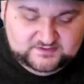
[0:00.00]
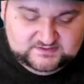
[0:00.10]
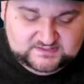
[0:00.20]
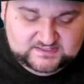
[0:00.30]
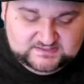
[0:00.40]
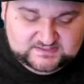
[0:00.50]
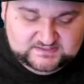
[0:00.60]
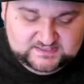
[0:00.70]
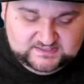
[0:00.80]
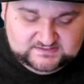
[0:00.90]
and is
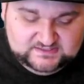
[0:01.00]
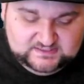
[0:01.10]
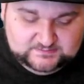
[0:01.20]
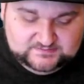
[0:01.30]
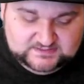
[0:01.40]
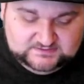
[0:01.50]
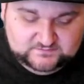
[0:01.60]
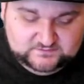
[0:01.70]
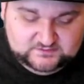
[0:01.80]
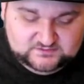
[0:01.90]
contesting an objective you
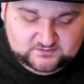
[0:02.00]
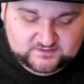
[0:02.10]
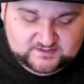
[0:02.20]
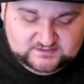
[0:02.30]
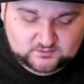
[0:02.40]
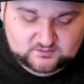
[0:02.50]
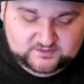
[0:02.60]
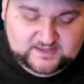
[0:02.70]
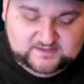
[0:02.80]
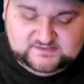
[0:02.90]
control that is wholly
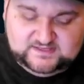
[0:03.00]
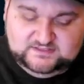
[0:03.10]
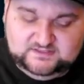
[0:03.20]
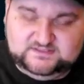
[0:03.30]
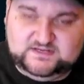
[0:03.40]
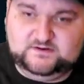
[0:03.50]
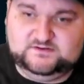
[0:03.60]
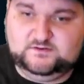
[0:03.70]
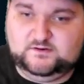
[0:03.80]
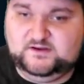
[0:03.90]
outside your
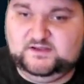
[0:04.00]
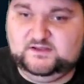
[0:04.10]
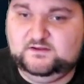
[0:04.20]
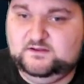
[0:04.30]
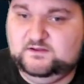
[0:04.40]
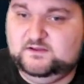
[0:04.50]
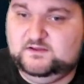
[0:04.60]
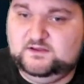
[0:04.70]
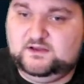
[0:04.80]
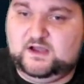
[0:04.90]
territory.
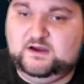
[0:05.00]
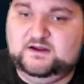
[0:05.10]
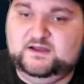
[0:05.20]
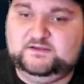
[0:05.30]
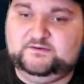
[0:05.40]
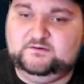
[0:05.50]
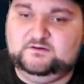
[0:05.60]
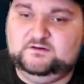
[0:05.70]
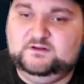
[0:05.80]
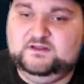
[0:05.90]
All right, cool.
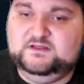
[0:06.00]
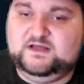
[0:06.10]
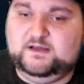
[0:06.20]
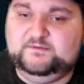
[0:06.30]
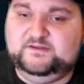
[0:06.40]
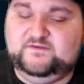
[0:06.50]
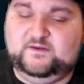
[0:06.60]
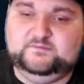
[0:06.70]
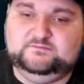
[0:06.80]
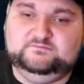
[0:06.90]
If
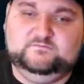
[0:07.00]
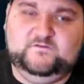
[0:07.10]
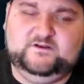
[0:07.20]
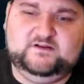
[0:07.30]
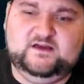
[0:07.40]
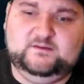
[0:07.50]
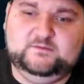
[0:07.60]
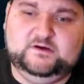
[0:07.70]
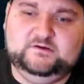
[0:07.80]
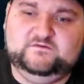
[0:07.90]
I'm figure out I'm
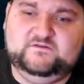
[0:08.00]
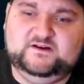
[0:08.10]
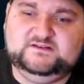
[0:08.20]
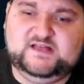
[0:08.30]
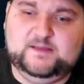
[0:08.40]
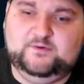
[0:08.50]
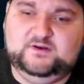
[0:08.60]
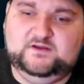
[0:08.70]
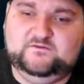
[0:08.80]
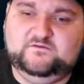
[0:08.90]
going first, I'm putting
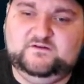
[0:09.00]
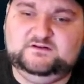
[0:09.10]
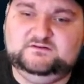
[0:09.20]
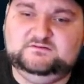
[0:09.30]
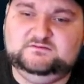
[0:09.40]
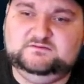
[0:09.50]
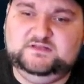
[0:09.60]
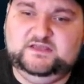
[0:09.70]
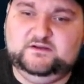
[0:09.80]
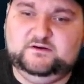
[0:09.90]
a foot
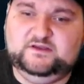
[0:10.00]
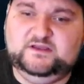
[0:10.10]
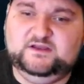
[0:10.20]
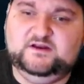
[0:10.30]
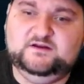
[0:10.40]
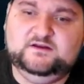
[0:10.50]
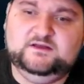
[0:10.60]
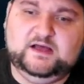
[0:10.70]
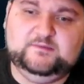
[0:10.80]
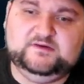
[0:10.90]
hero here.
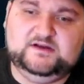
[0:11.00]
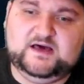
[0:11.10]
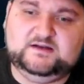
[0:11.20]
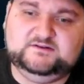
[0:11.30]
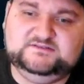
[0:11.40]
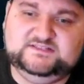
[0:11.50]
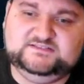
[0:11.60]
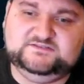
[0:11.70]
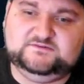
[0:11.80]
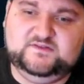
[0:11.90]
I'm going to auto 6
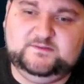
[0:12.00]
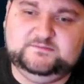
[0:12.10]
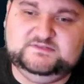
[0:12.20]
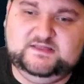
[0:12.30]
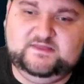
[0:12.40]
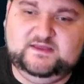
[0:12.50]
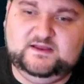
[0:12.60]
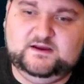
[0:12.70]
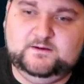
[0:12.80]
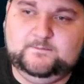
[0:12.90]
run them to
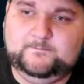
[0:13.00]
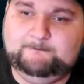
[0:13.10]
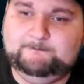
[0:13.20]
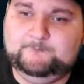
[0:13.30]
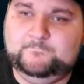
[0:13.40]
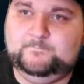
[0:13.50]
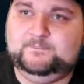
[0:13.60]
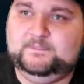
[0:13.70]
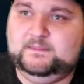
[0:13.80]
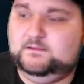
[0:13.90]
there.
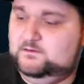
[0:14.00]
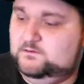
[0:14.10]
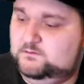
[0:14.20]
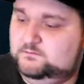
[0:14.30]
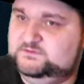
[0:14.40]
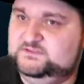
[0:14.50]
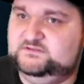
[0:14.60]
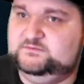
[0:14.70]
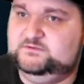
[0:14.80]
Oops. Excuse me.